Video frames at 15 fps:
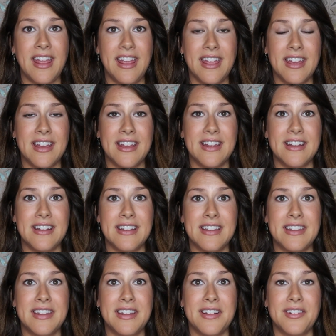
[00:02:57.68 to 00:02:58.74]
And
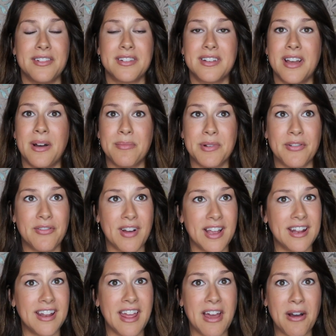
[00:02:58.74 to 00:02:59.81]
come to
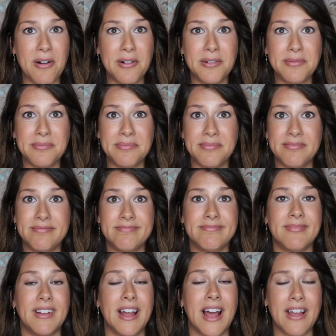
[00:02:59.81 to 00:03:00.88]
find out,
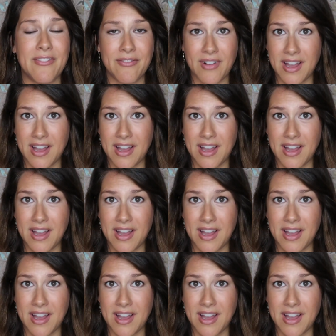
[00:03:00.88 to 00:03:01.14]
I